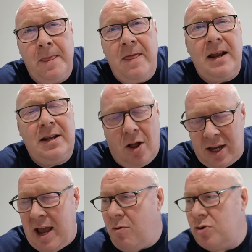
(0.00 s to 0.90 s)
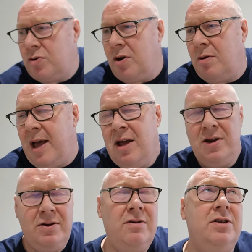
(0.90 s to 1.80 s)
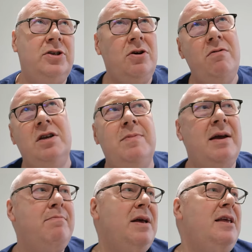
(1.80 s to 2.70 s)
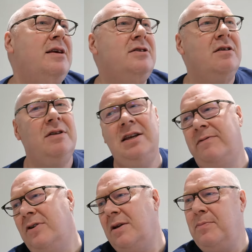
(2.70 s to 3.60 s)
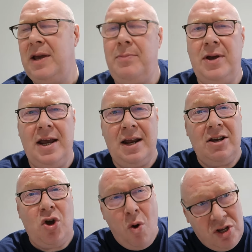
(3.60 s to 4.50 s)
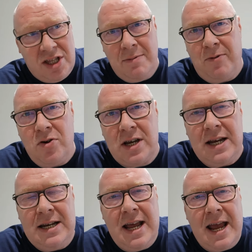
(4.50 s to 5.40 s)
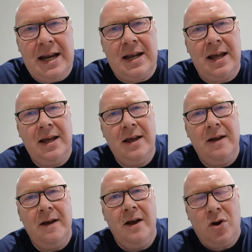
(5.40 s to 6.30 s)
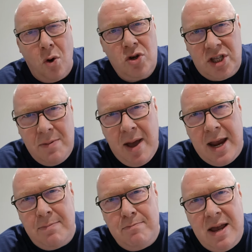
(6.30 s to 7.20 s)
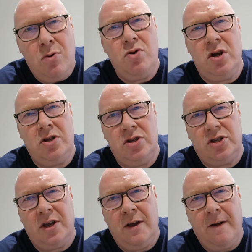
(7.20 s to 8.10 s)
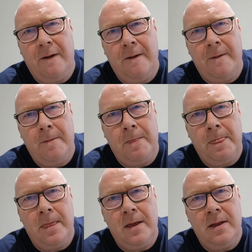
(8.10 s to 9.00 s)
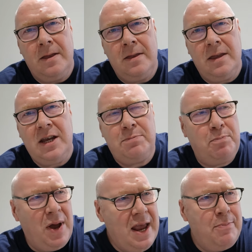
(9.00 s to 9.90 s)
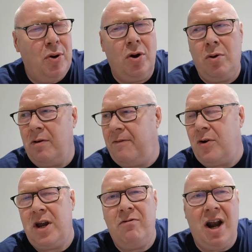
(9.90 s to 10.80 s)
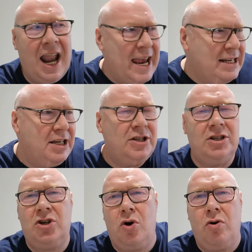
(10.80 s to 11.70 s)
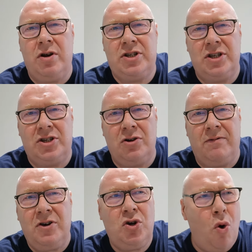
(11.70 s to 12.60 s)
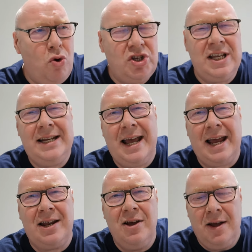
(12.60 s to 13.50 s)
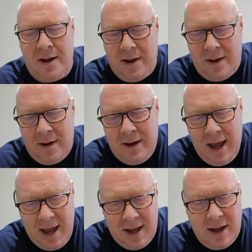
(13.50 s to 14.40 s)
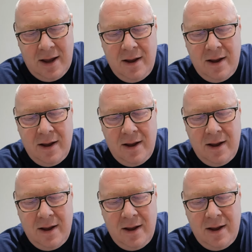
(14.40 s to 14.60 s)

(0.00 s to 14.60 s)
And then, like, Carol's going on about, oh, the Tories made millions on these fucking PPE. Of course they fucking did. Of course they made millions. These people who are fucking related to Tories and stuff. Of course they did. Yeah?